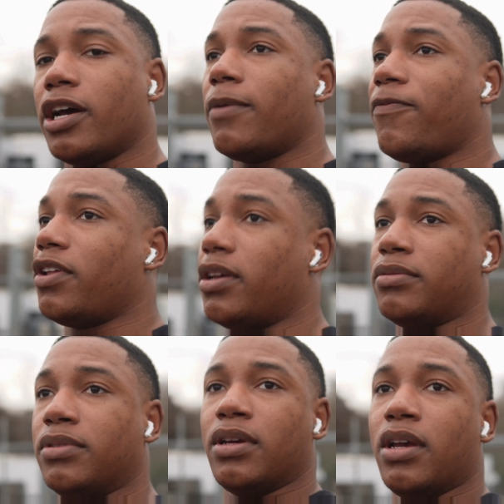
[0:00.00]
I'm feeling
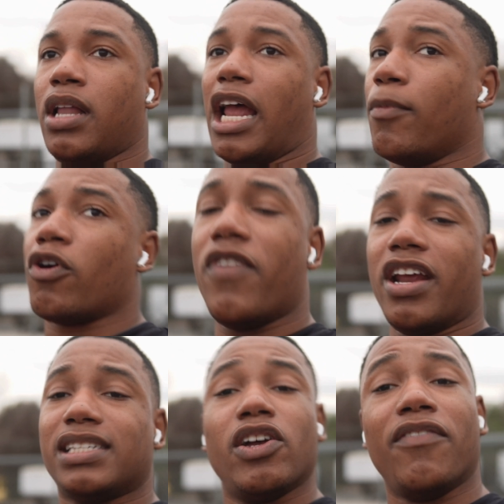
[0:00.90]
like motivated.
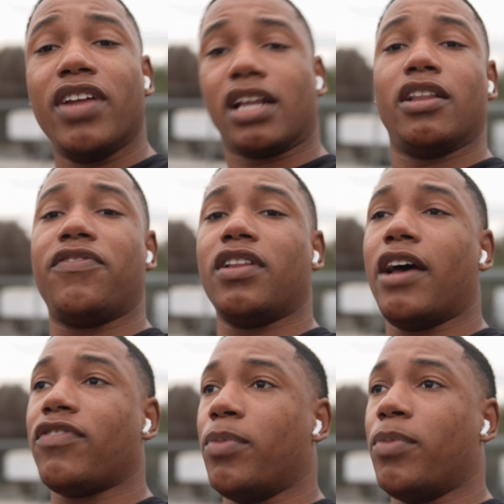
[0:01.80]
I still have deadlift left,